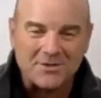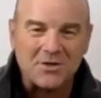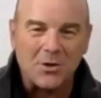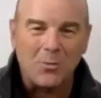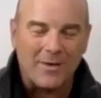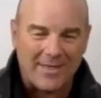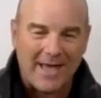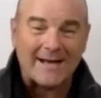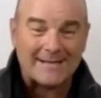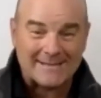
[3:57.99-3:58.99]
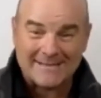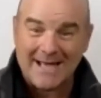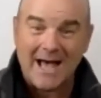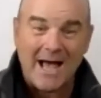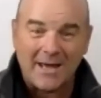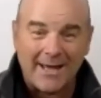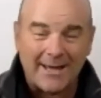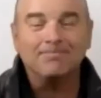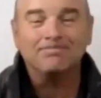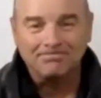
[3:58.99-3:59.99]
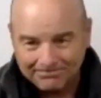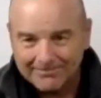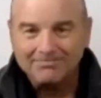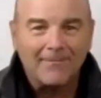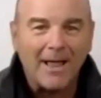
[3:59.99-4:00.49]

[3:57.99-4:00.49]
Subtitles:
So when that time came, I